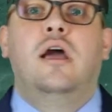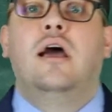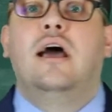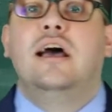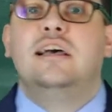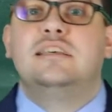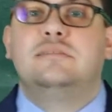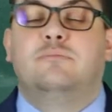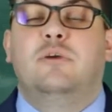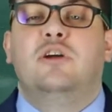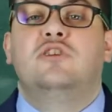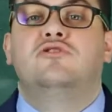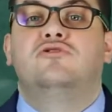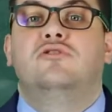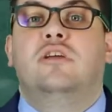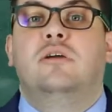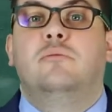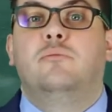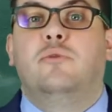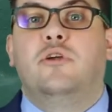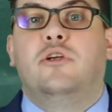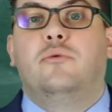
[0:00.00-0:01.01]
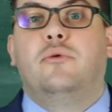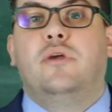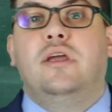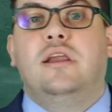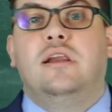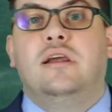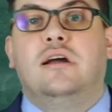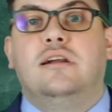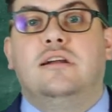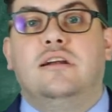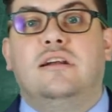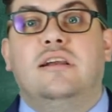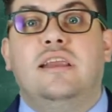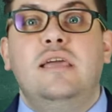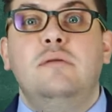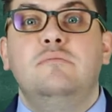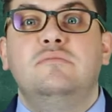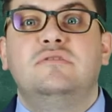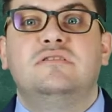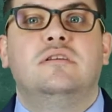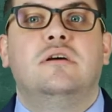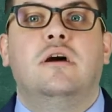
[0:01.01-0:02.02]
especially between the
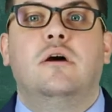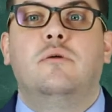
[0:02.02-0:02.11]
teams,